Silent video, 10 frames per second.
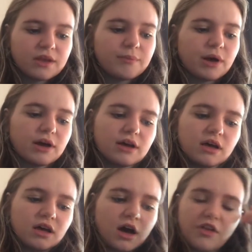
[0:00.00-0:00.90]
But
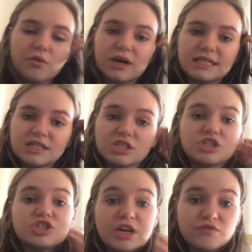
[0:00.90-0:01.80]
otherwise, the
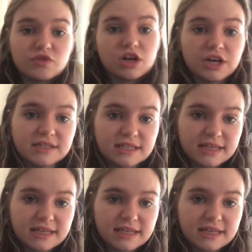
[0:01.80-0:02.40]
general closing